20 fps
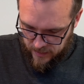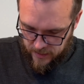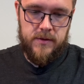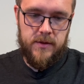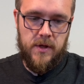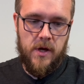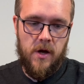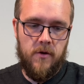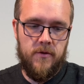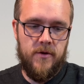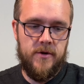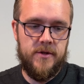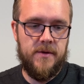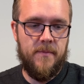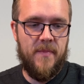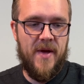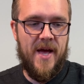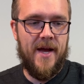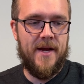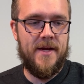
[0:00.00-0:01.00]
So there's
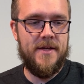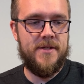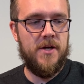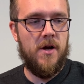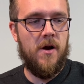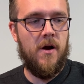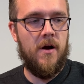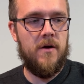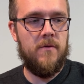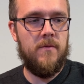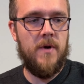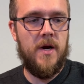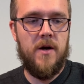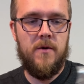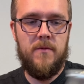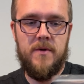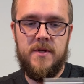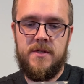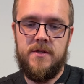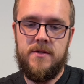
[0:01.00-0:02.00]
a package of
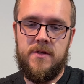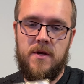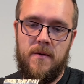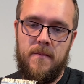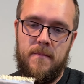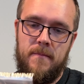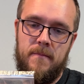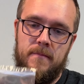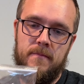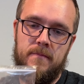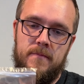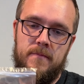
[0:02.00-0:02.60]
hardware with some